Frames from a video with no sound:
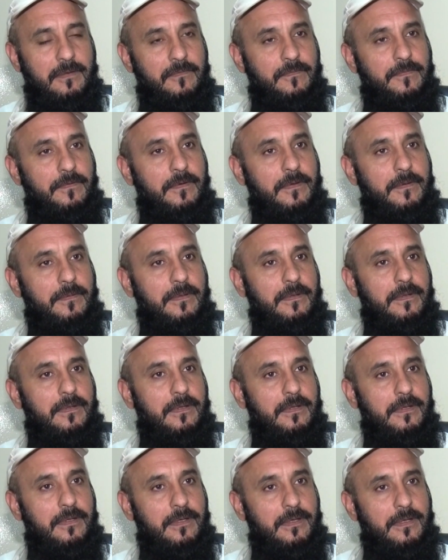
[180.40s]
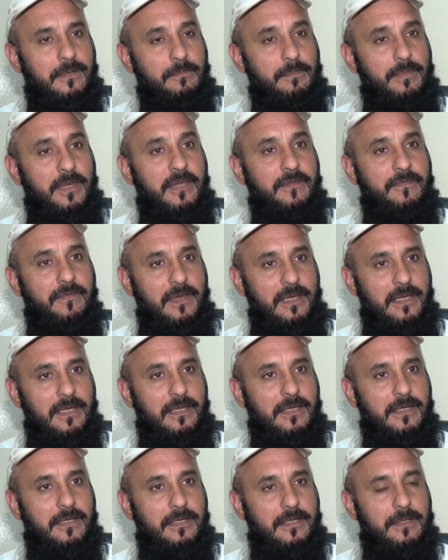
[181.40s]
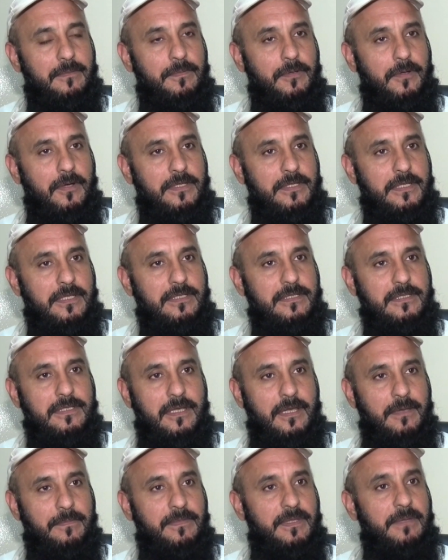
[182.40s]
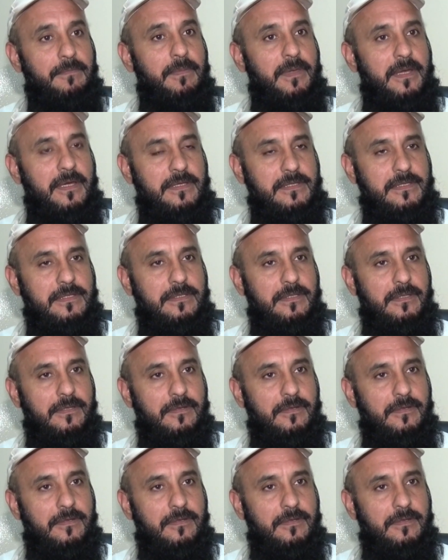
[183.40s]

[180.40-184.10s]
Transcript: for backfilling projects of the bridges